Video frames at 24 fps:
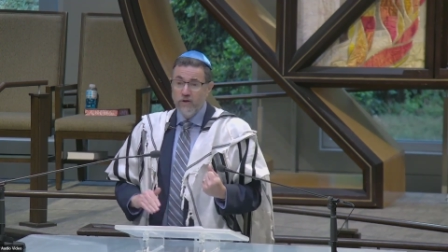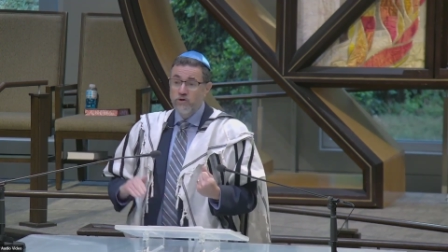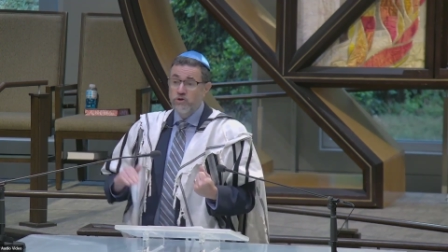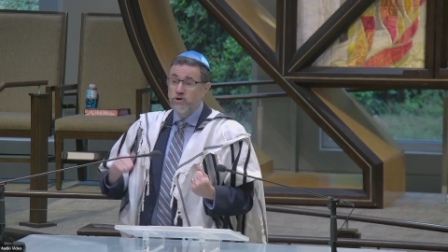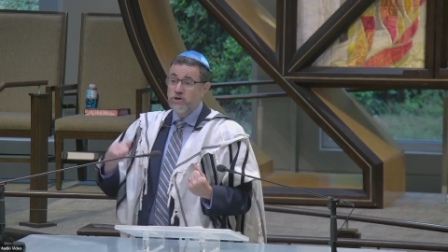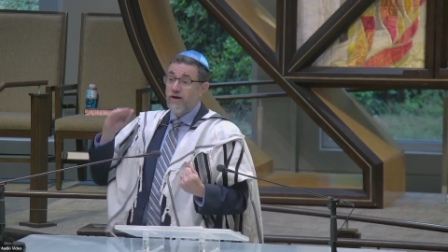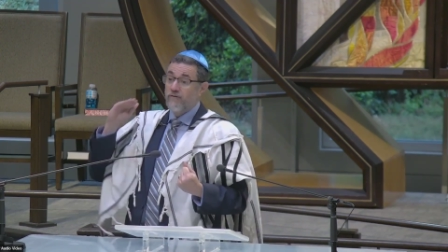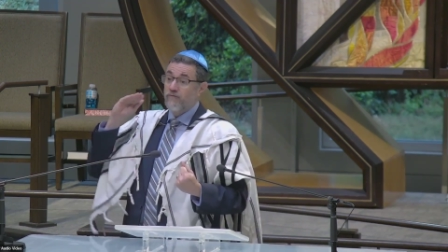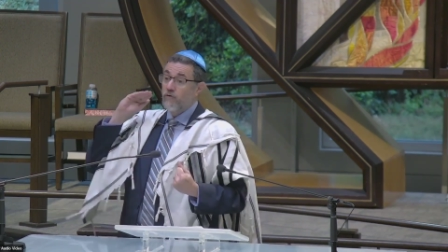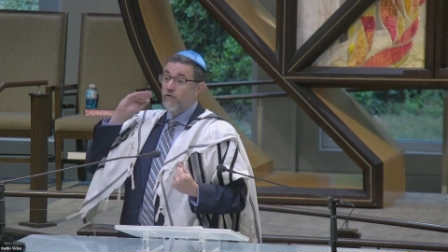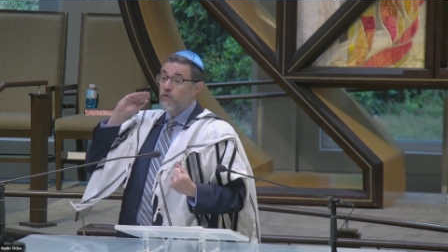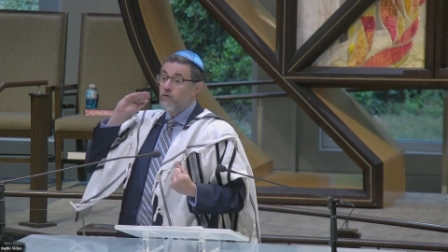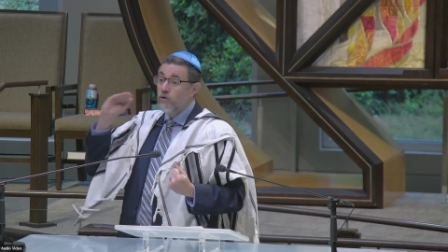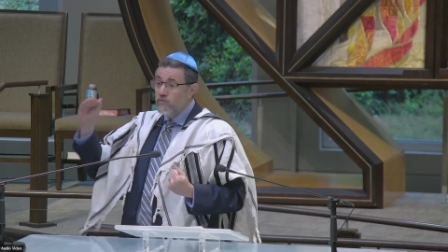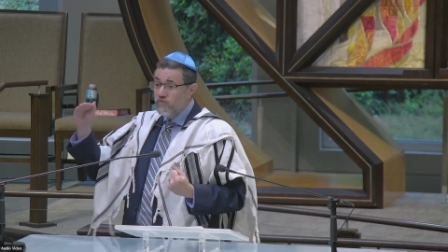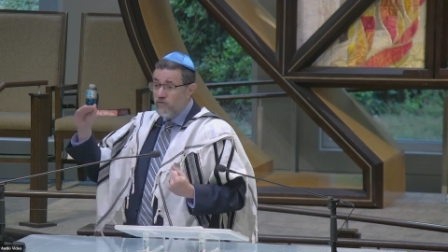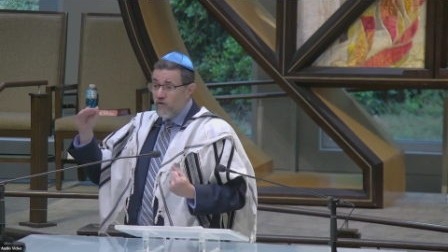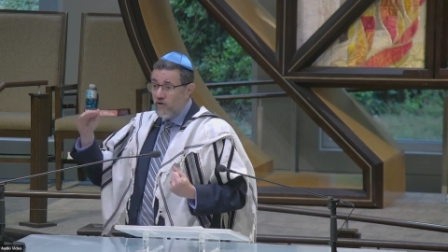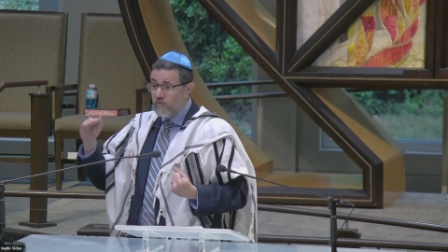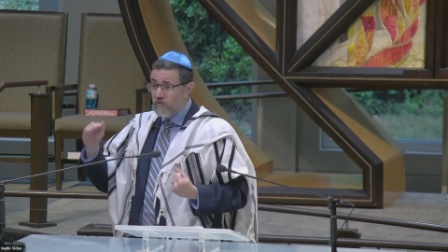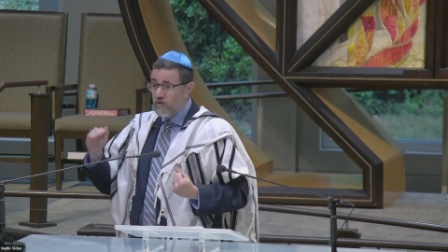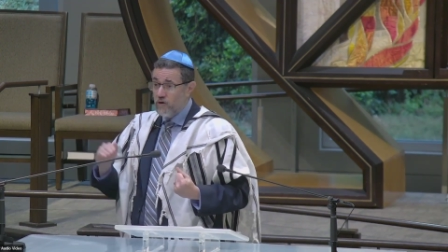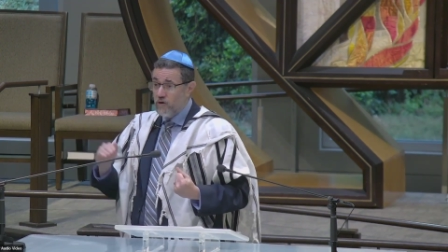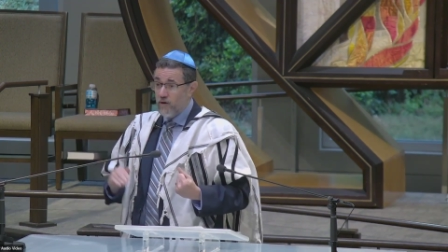You should have a roof
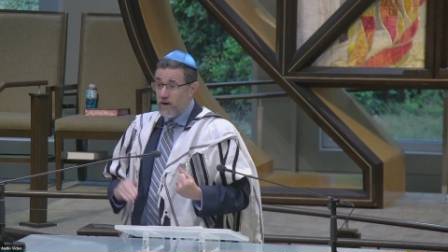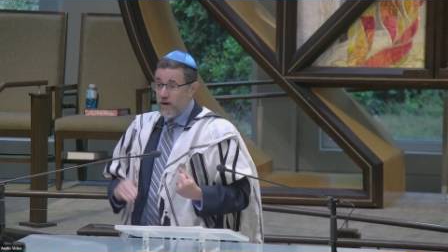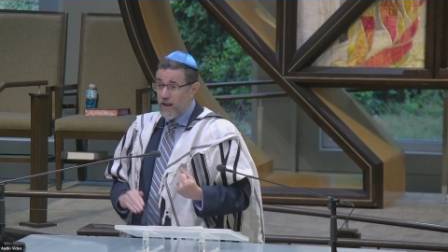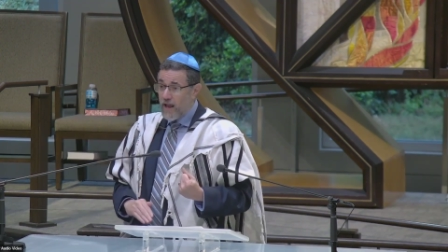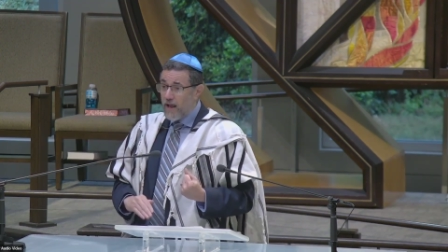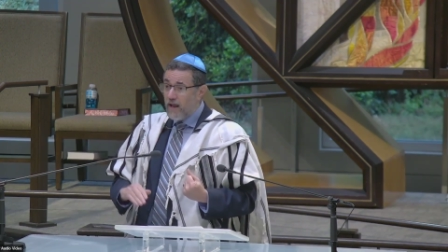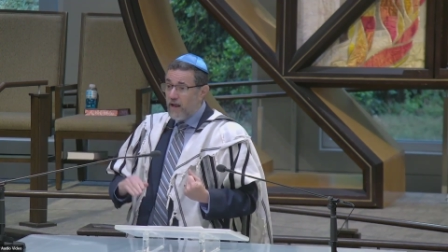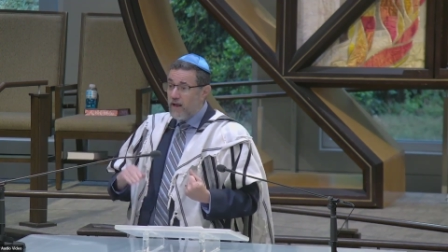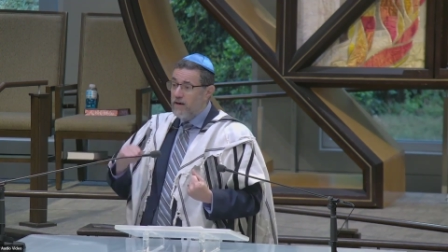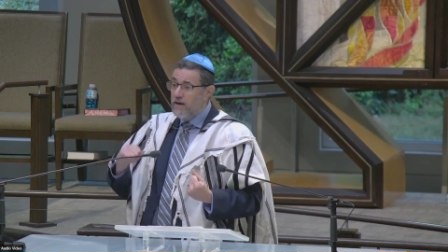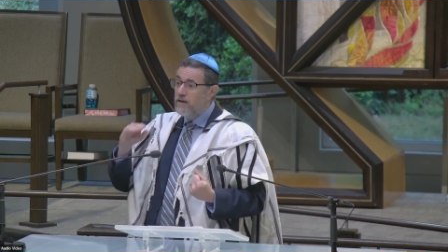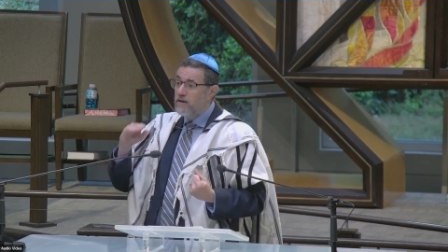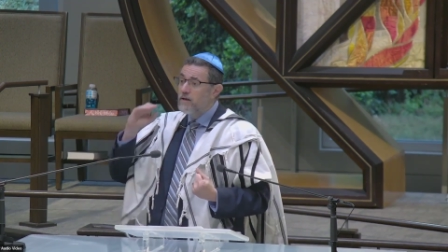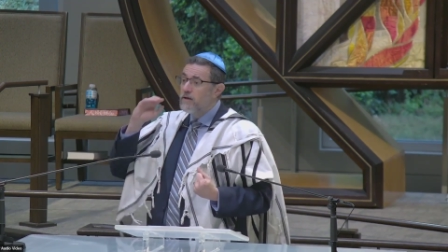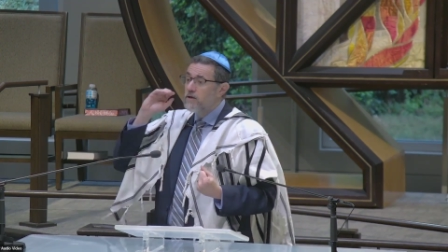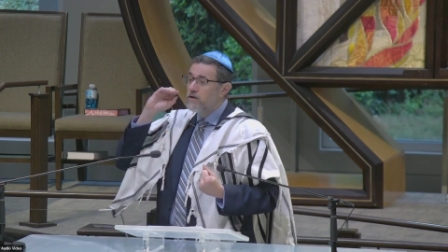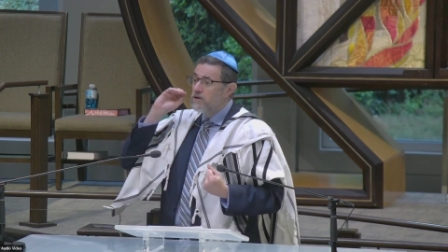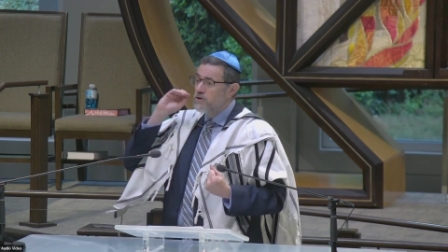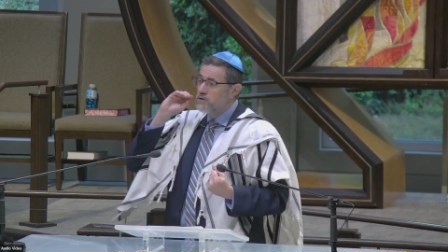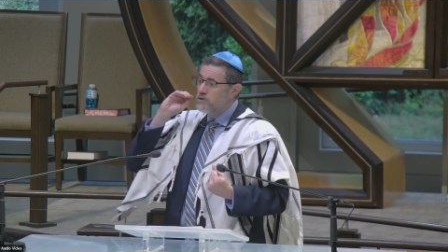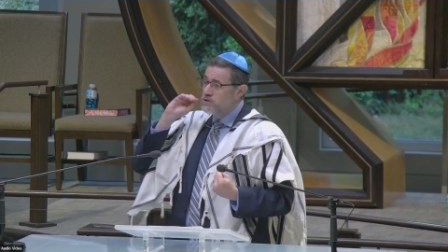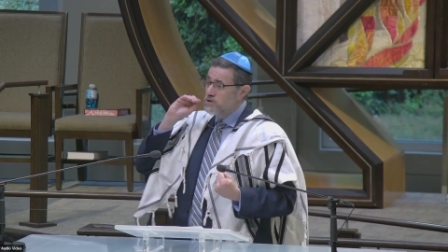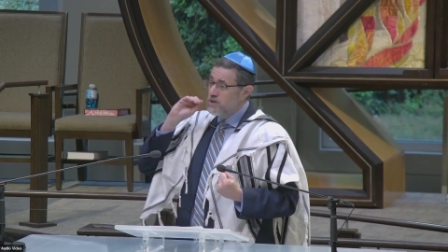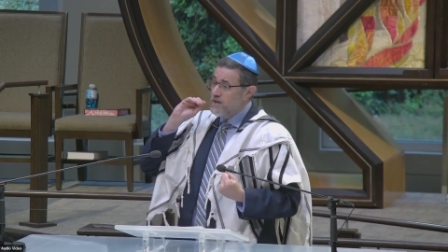over your head,
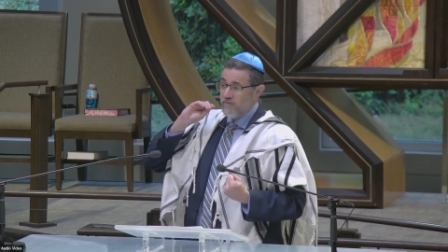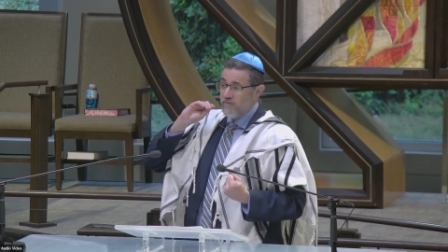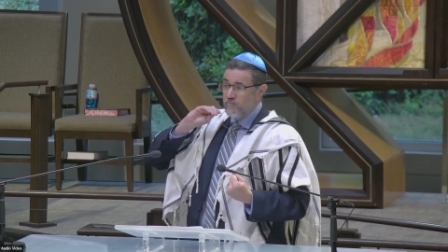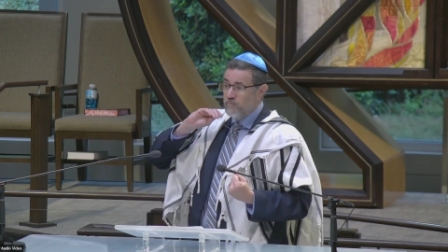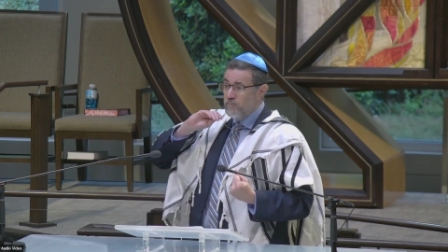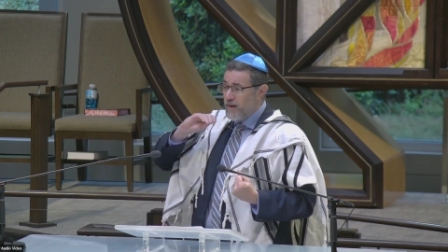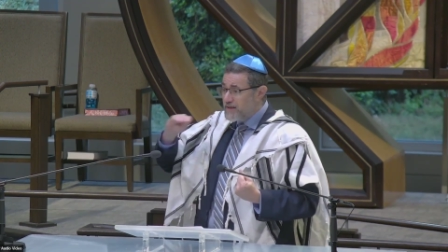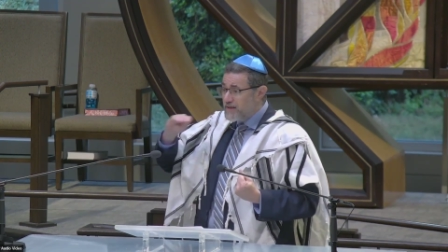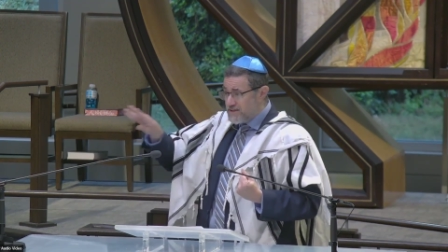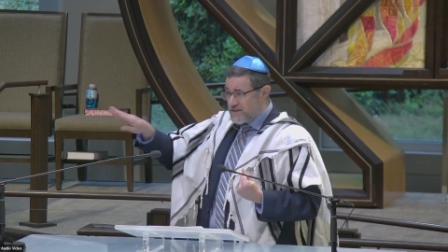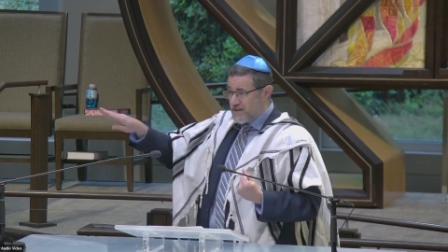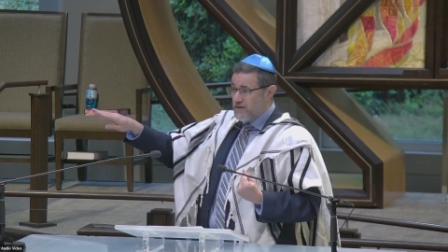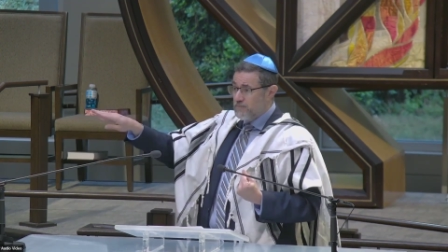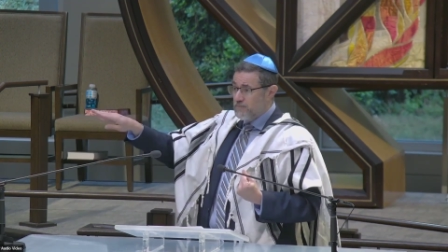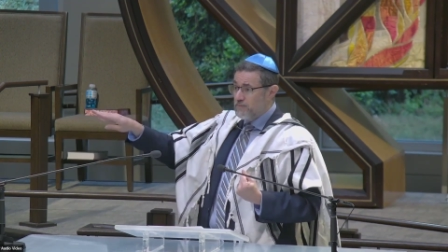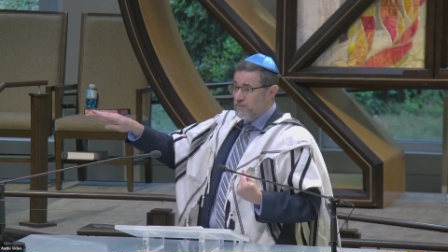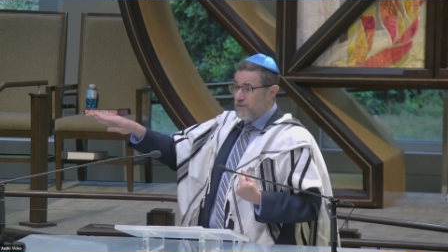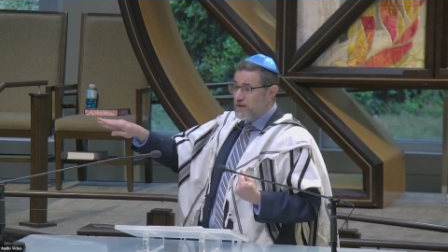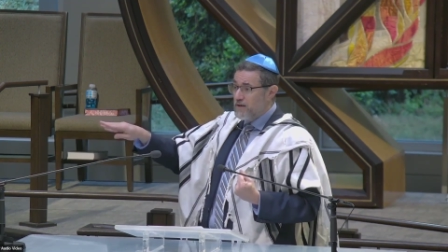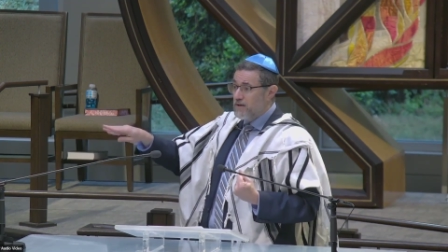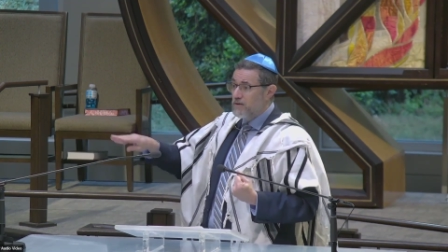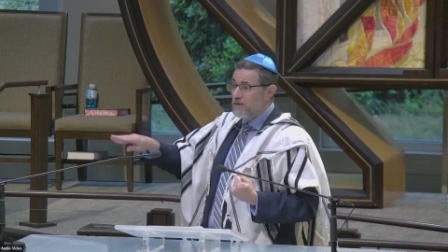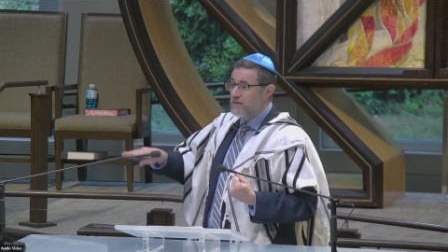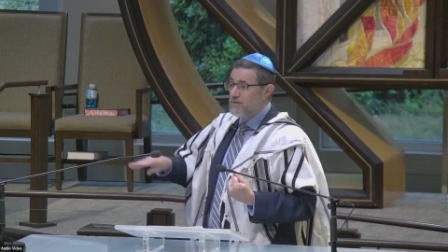you should have basic
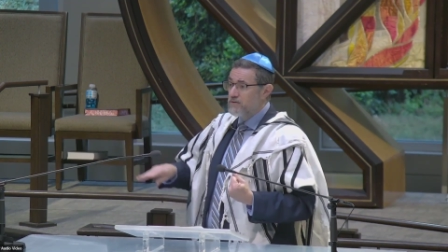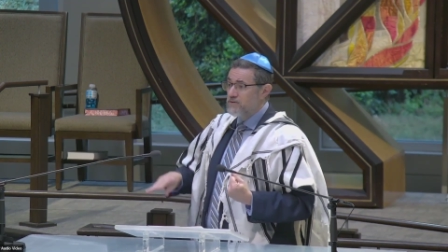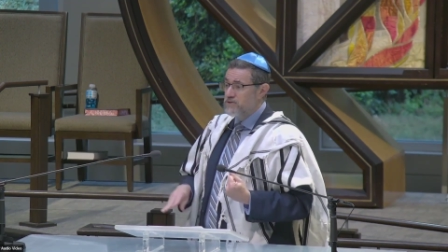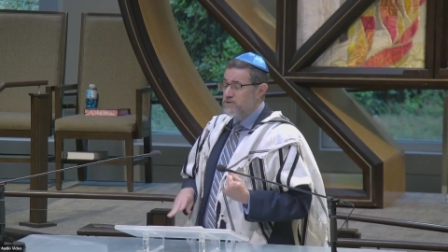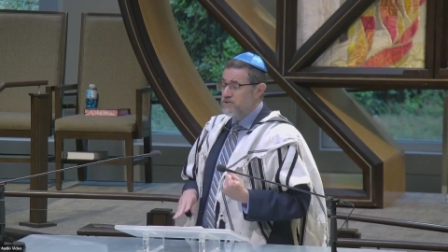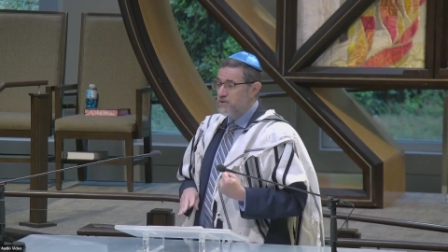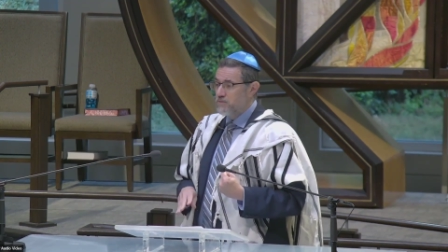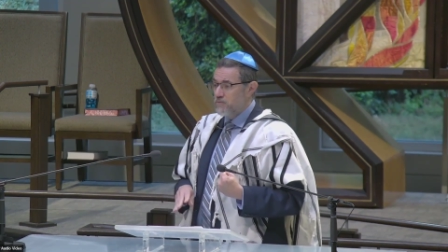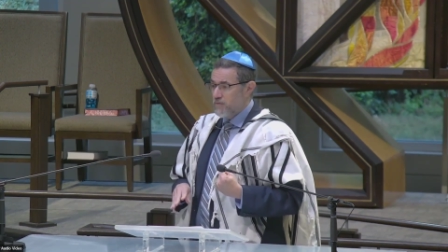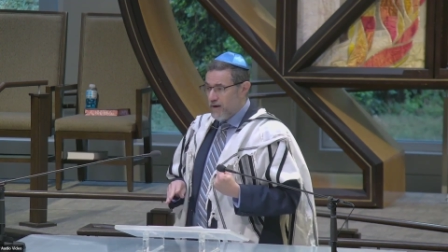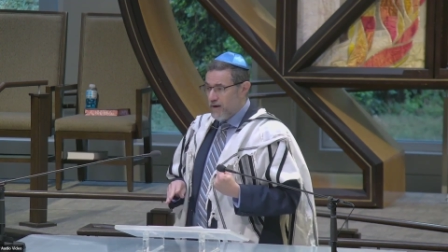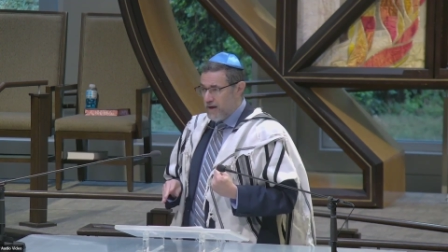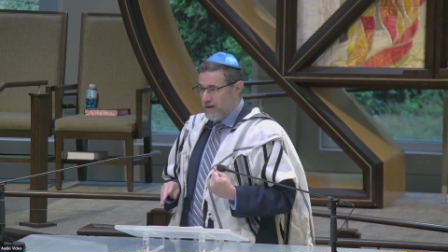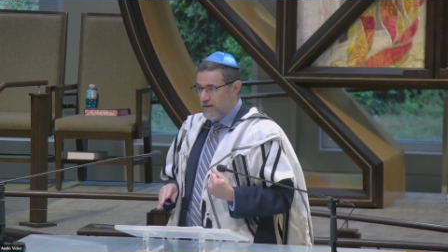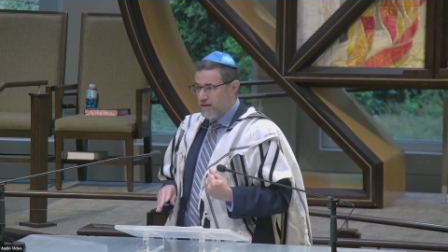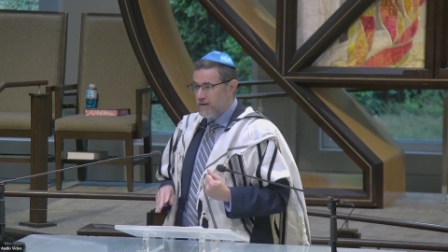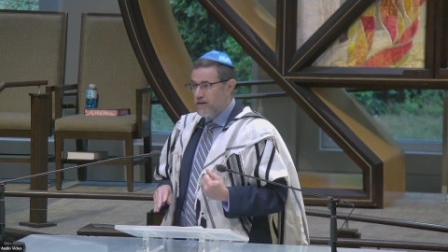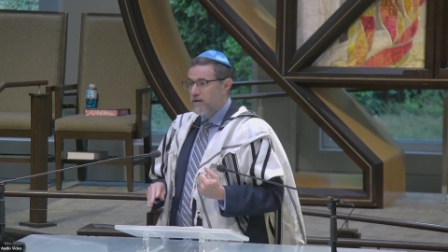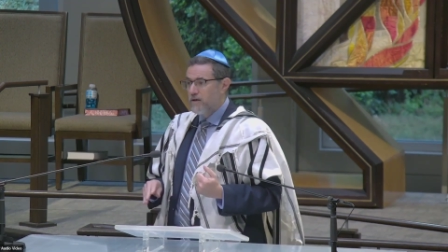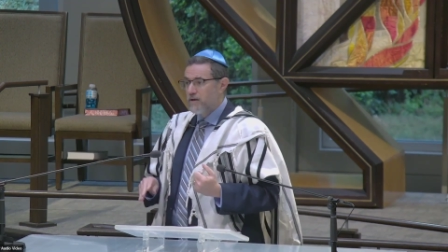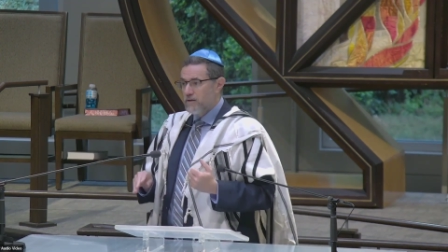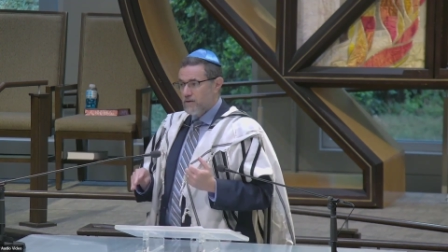meals, right?